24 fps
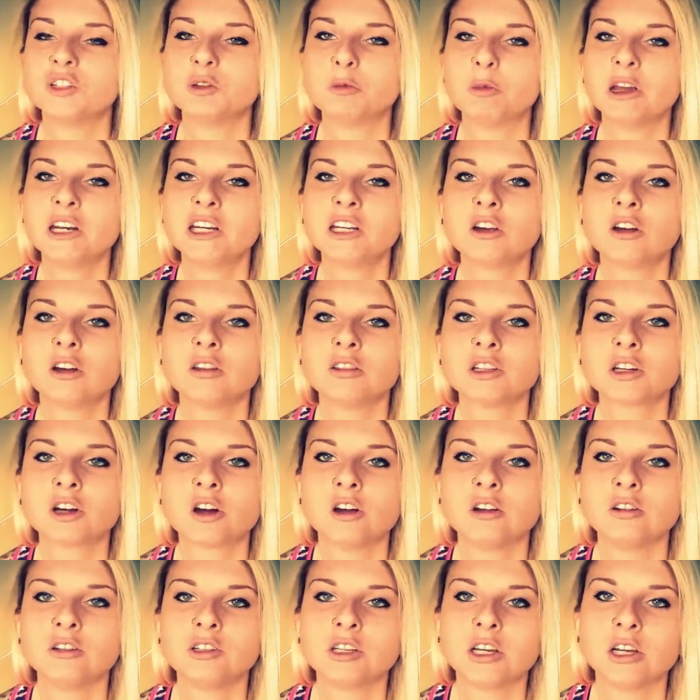depending on the
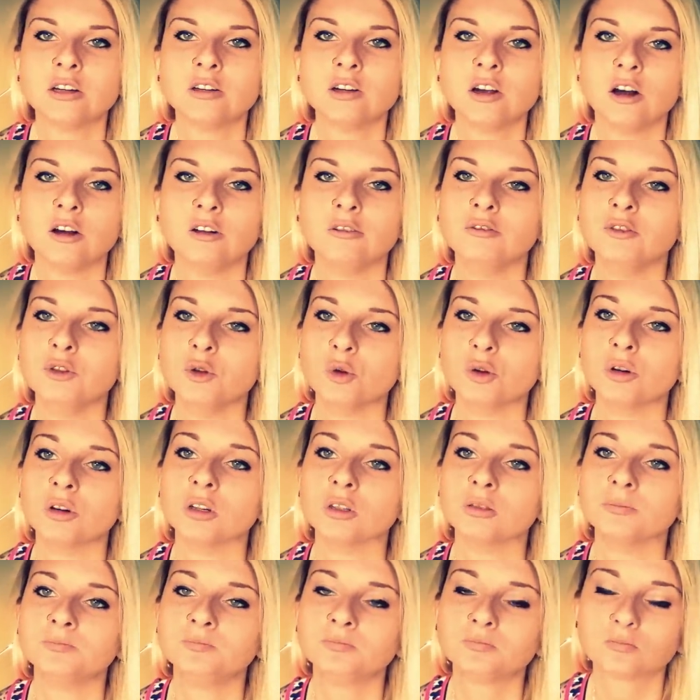content of
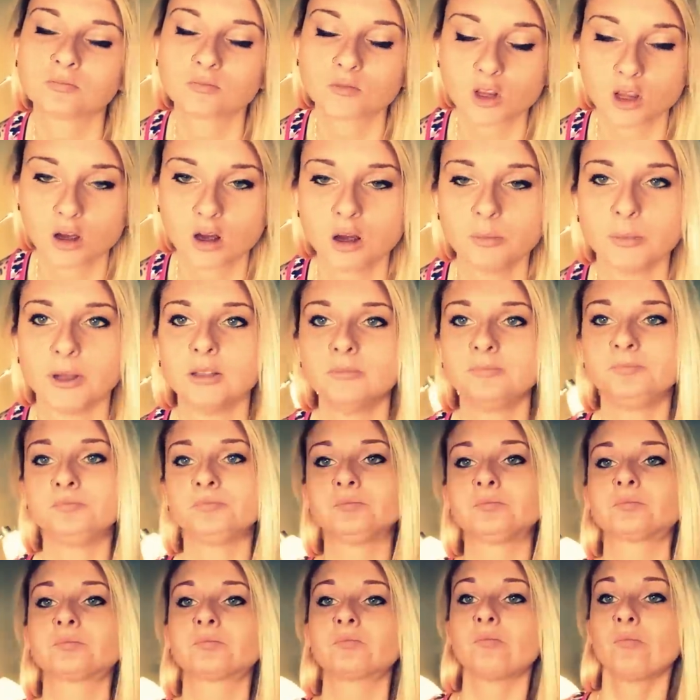your comment,
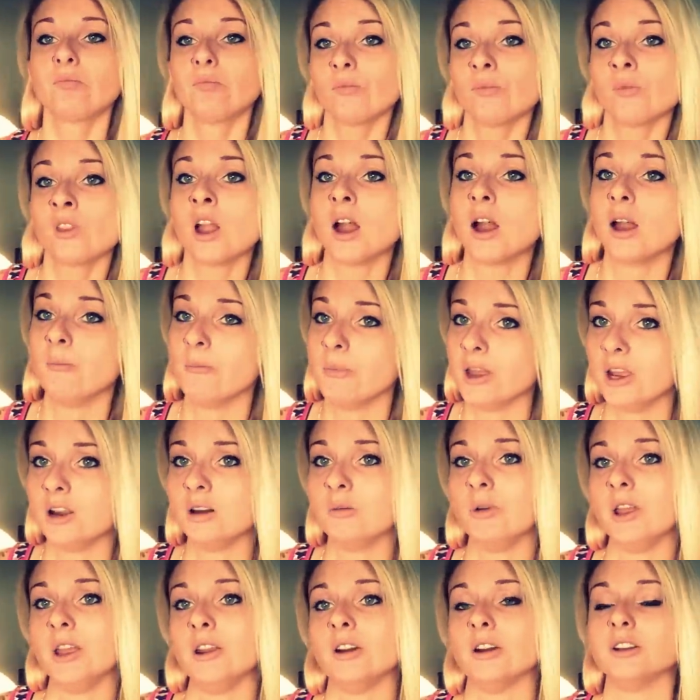I may
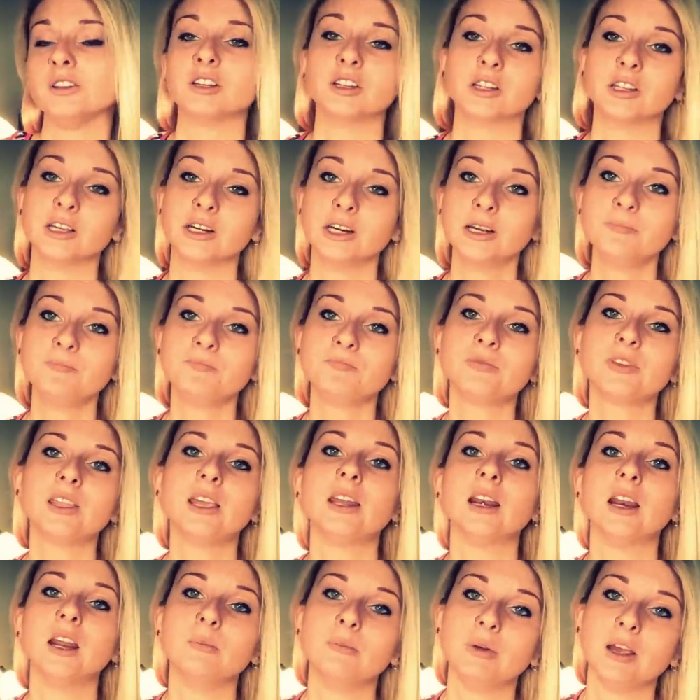or may not delete it,
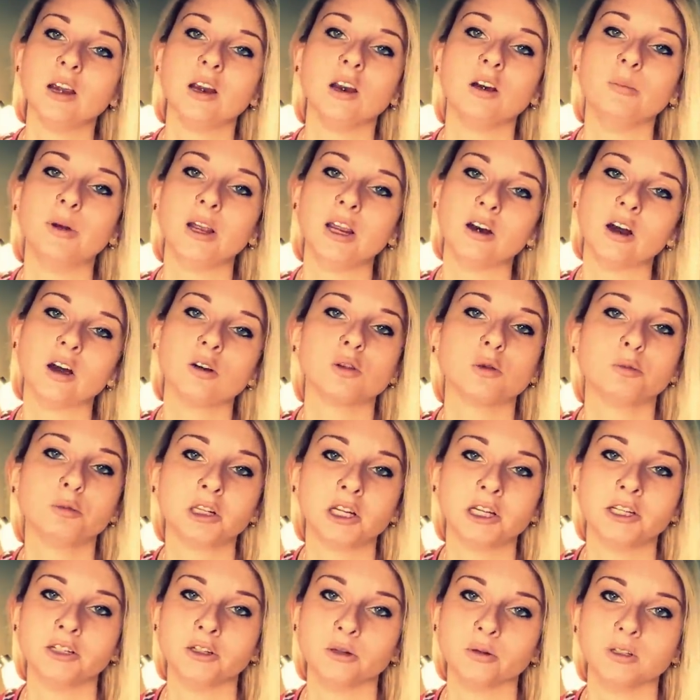and I may or may not
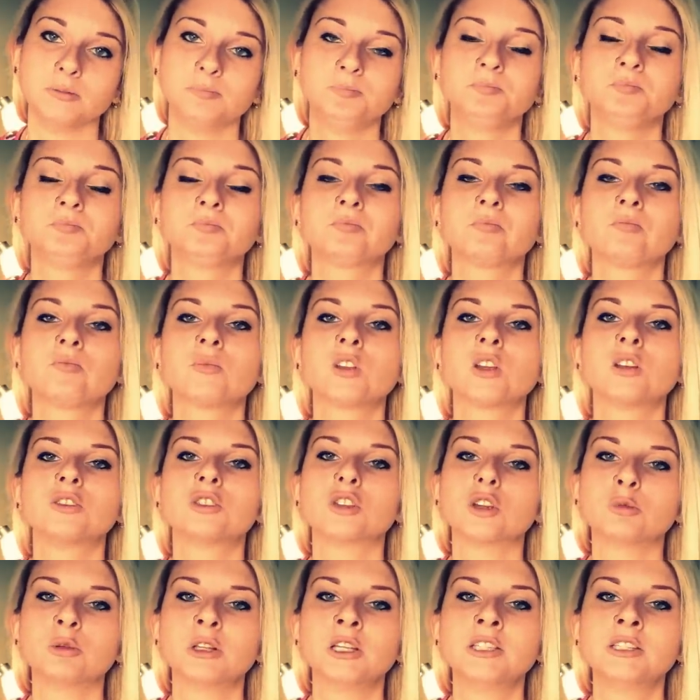reply to it.
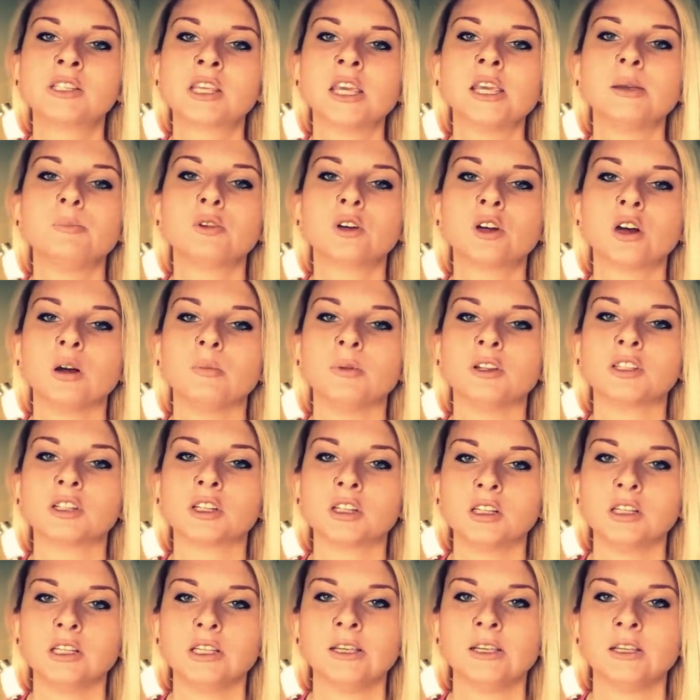So please keep your
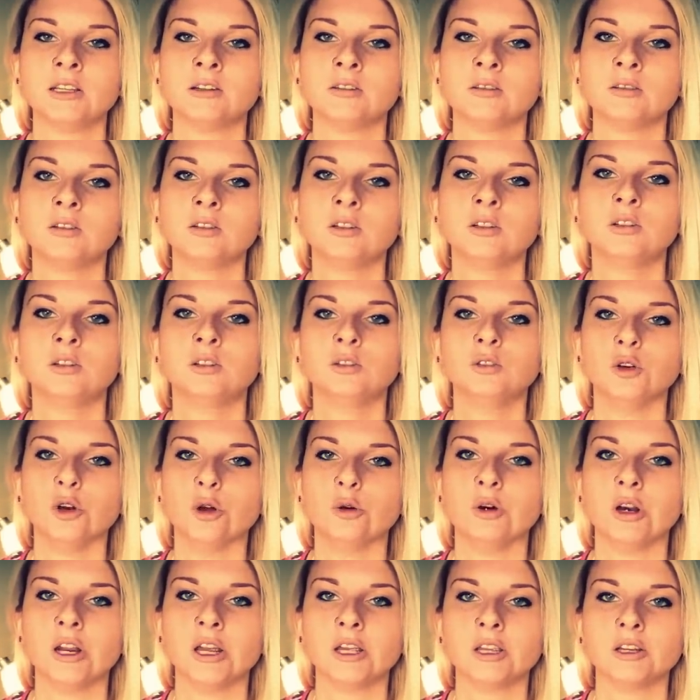comments clean,
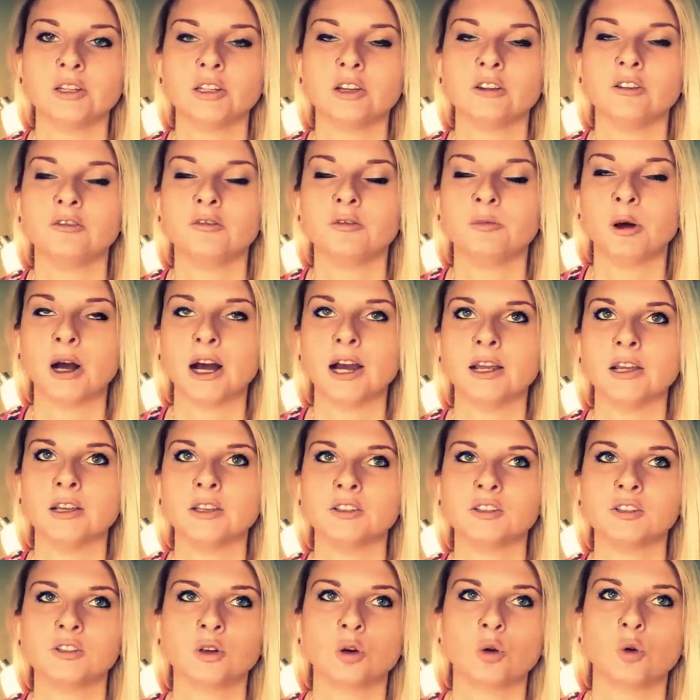no negative,
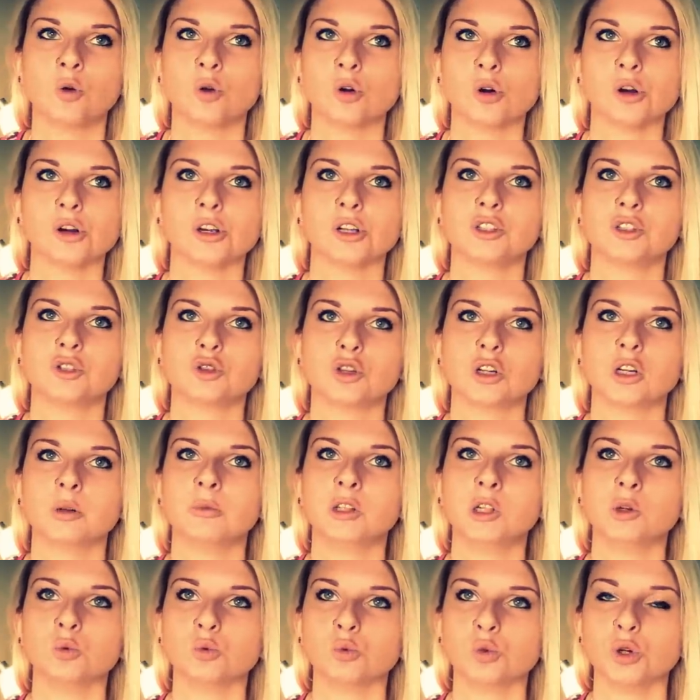biased, or
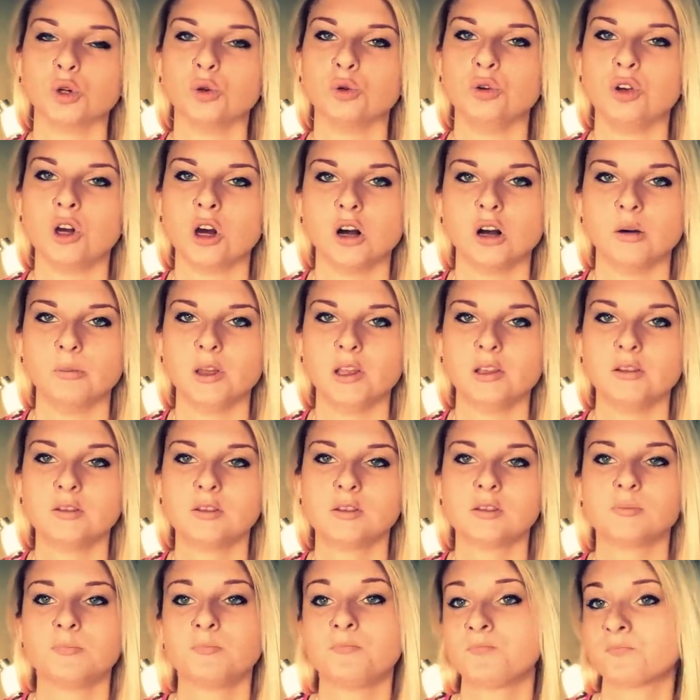extremely rude
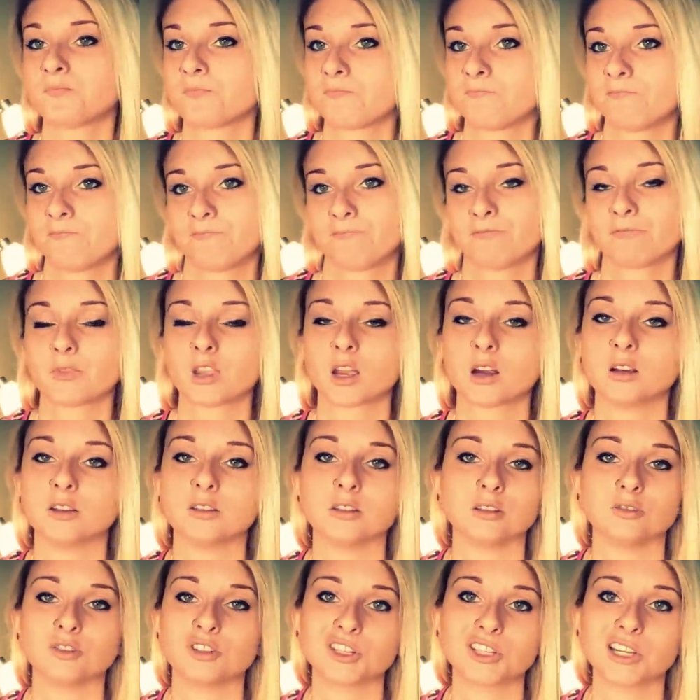comments,
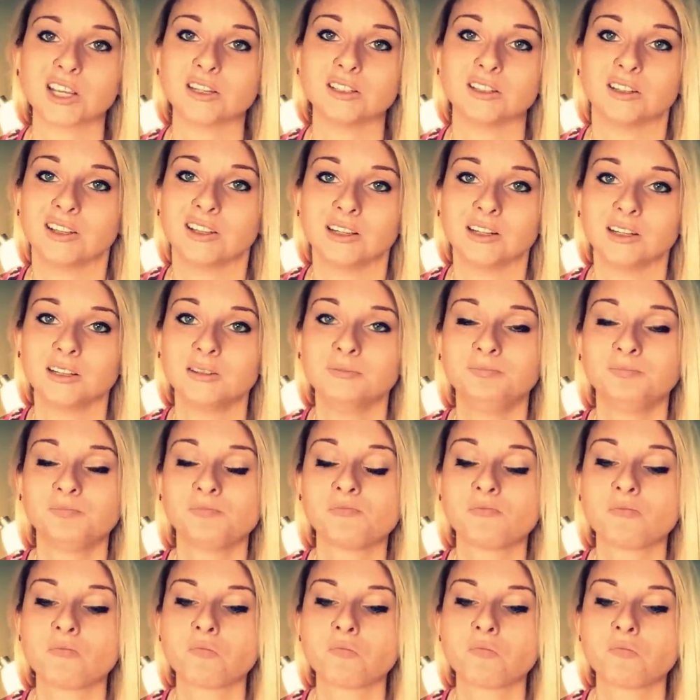because they'll just get deleted.